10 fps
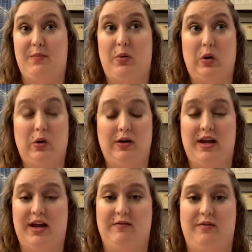
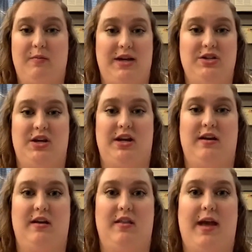pertinent
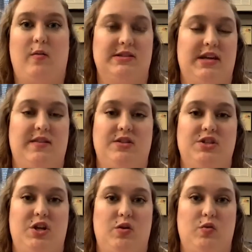information that was given
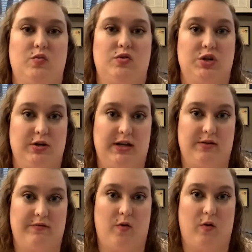to you during
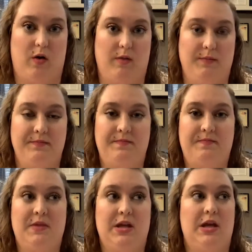the phone call.
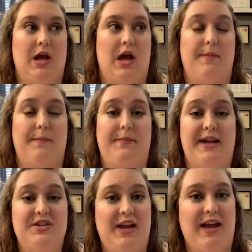
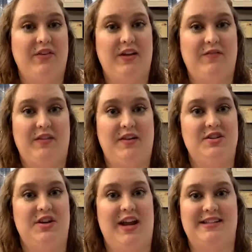Patient Advocate
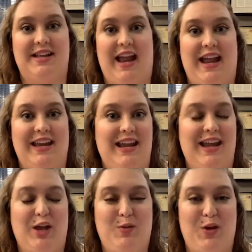Foundation has a
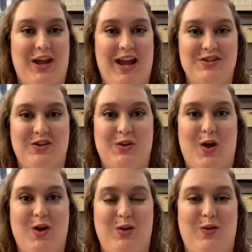handy communication
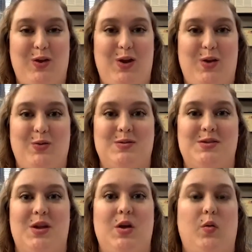log you can use
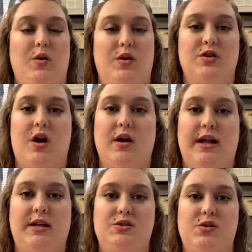when you're
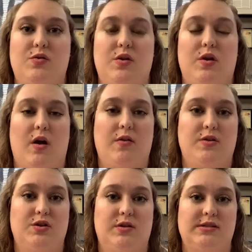talking to your health
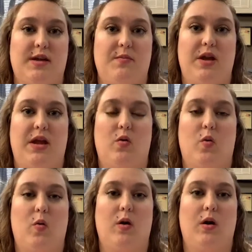insurance company
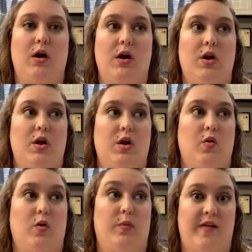or
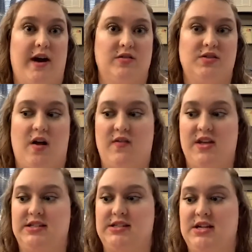your provider's
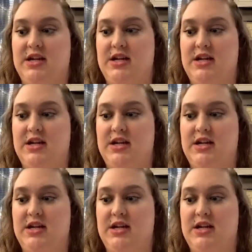office,